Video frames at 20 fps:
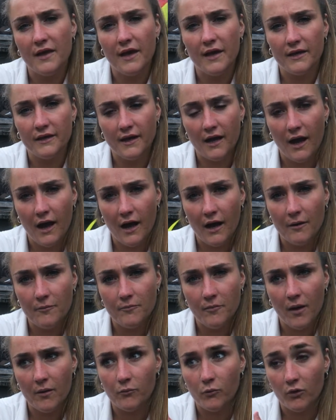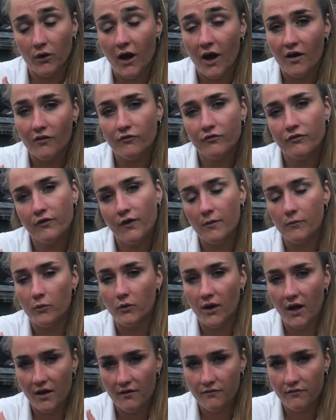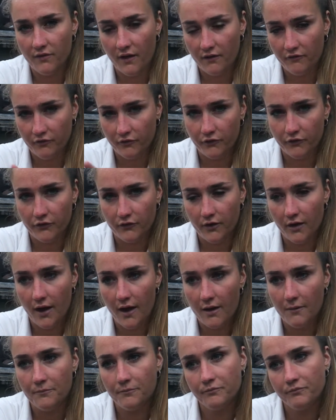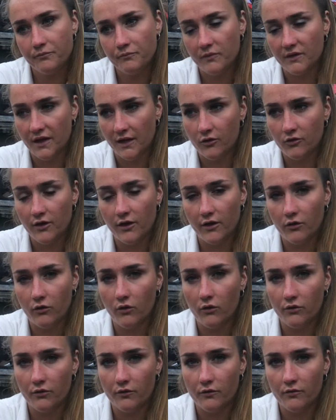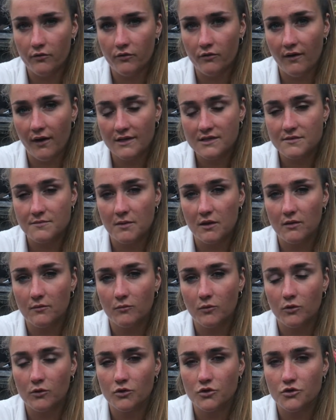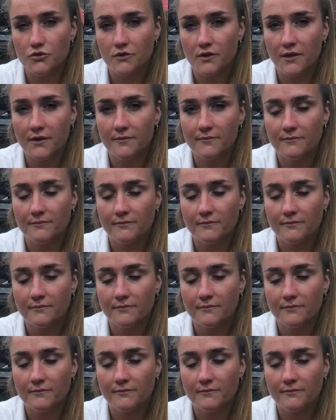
then I'm gonna have that for my dinner later on, the recipe that I'm gonna show you.